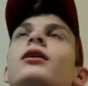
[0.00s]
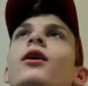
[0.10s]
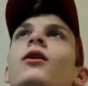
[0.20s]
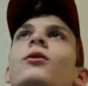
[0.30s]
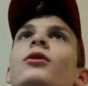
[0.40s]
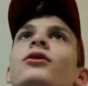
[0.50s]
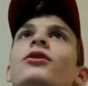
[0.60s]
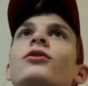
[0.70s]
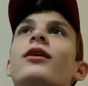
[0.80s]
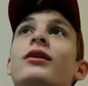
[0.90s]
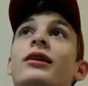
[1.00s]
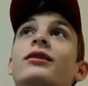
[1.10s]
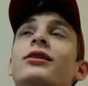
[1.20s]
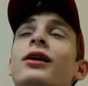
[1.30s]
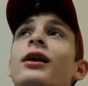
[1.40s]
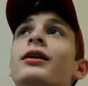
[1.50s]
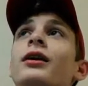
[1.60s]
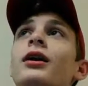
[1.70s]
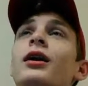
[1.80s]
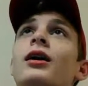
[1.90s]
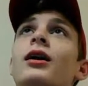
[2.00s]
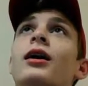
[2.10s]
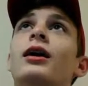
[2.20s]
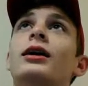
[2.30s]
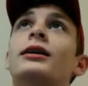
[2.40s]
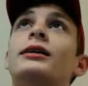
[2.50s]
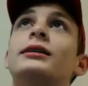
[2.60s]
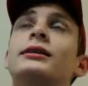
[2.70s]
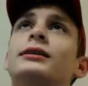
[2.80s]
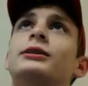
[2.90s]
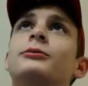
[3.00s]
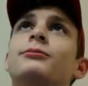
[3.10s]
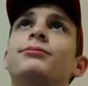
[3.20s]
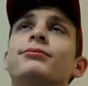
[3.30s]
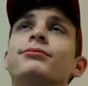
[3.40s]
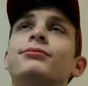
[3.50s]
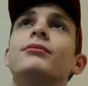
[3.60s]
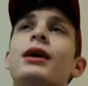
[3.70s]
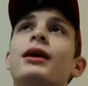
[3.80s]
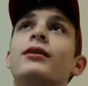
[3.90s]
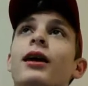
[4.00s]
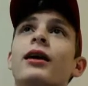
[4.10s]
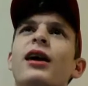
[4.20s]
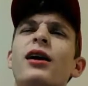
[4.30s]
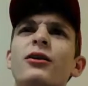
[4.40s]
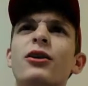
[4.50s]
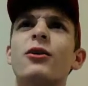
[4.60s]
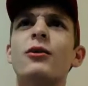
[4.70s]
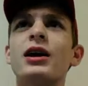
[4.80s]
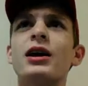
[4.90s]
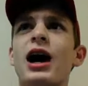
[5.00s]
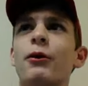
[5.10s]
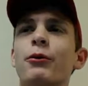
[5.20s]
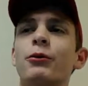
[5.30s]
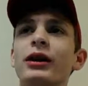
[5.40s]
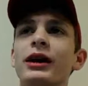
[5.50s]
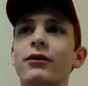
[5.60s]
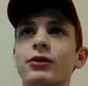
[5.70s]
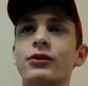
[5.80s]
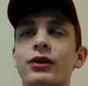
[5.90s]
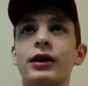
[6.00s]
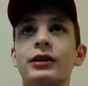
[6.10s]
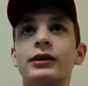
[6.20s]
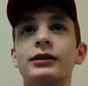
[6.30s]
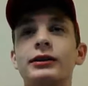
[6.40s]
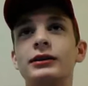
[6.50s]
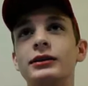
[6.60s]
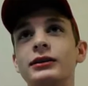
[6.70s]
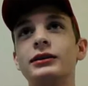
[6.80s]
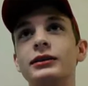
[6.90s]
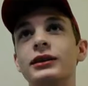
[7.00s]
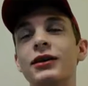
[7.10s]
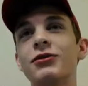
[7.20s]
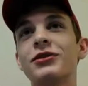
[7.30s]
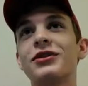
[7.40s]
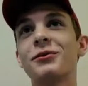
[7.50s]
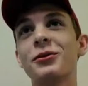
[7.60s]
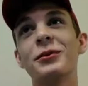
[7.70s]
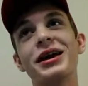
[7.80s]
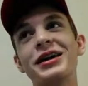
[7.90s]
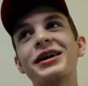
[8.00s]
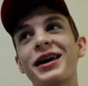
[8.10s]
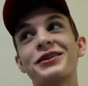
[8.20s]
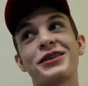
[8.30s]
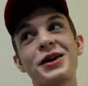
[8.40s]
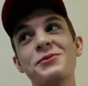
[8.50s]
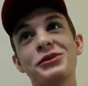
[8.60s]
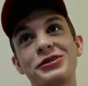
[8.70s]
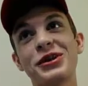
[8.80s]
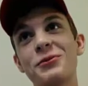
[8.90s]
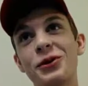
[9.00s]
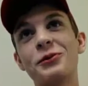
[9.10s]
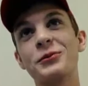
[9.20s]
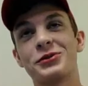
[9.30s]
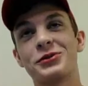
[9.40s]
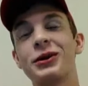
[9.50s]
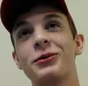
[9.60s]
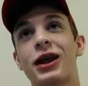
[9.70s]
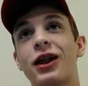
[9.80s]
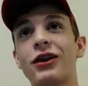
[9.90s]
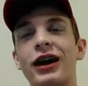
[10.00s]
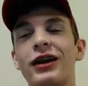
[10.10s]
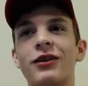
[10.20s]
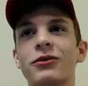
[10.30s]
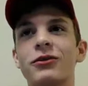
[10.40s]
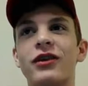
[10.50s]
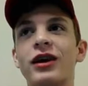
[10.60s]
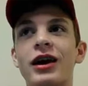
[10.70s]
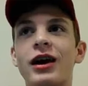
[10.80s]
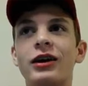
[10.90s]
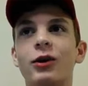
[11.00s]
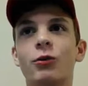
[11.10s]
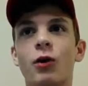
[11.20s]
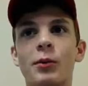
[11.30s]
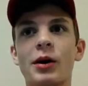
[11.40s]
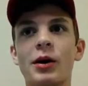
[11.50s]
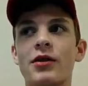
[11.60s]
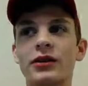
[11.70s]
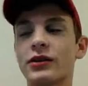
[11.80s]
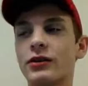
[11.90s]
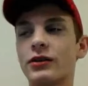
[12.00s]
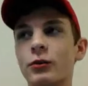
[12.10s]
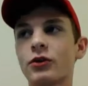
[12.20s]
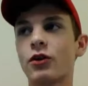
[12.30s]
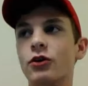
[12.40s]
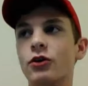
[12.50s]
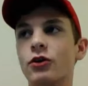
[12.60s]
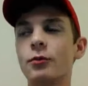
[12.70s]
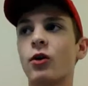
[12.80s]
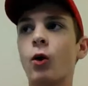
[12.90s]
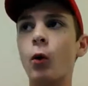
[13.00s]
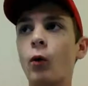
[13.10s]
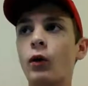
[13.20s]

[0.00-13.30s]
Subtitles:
all the world's history, that's a lot. Uh, Man, I don't know. I would really have to say if it's not Rome, yeah, because I would say Rome because really when I look at it, Rome had the best influence on Europe as a whole.